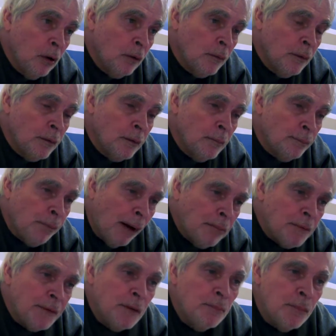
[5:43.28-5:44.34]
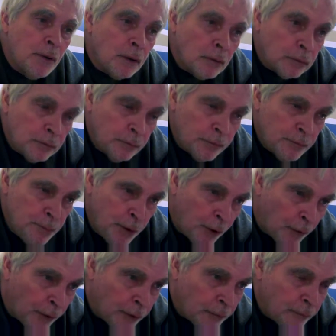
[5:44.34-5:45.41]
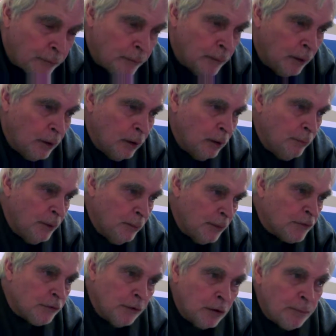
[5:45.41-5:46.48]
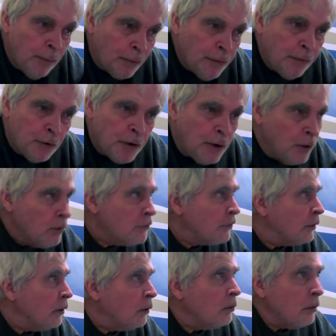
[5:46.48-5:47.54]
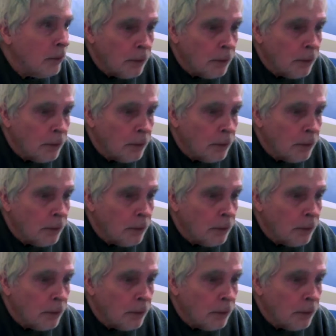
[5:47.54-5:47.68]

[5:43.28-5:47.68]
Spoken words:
Well, probably in the middle period, but still about 30 years ago,